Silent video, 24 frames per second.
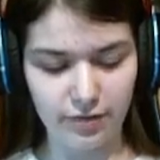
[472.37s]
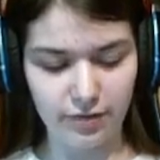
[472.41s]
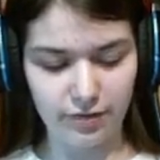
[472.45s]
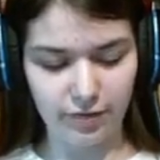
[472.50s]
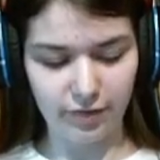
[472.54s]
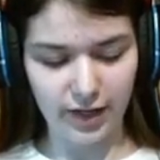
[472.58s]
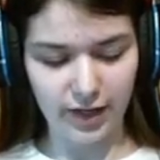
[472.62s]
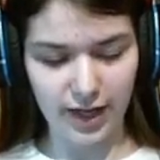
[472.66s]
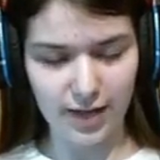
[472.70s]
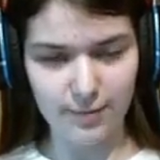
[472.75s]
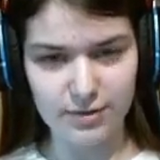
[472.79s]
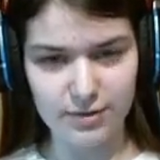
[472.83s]

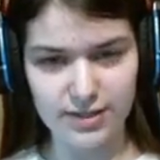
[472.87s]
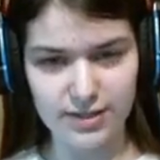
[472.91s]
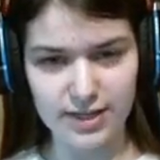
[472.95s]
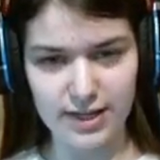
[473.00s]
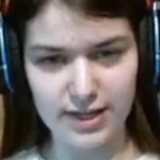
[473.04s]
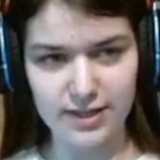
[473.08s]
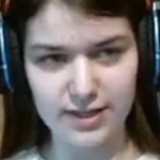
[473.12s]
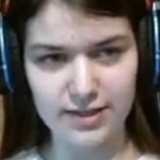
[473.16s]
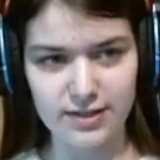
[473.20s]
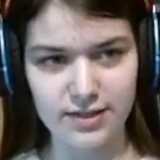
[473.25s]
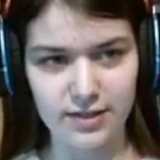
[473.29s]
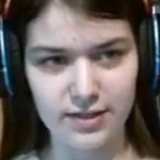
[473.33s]
Flame is
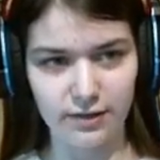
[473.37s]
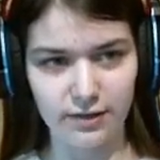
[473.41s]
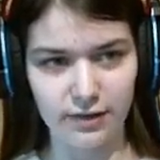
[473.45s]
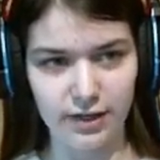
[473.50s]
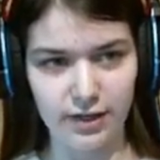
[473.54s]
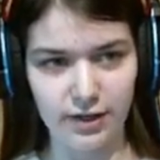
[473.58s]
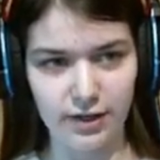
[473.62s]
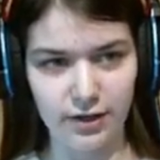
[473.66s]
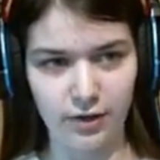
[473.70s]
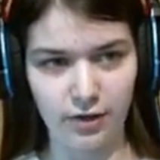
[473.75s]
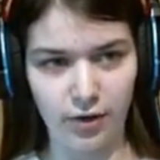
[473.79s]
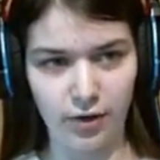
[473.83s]

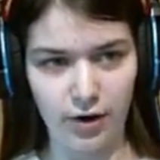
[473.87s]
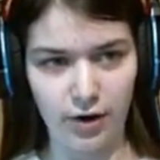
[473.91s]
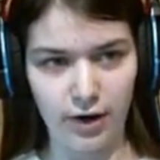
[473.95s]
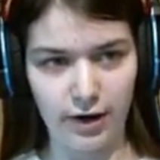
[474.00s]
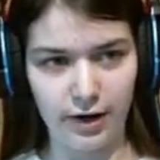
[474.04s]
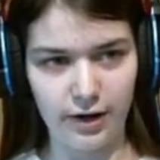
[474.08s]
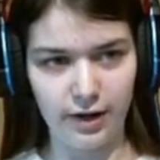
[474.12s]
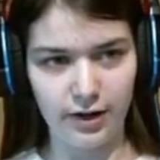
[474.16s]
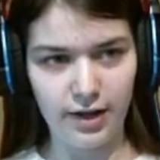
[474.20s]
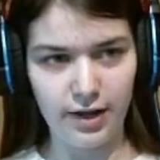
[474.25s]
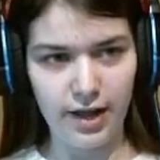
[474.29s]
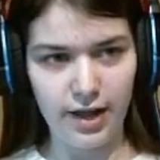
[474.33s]
instantly
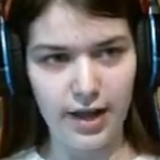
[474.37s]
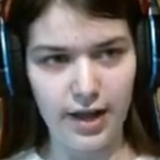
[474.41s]
gone,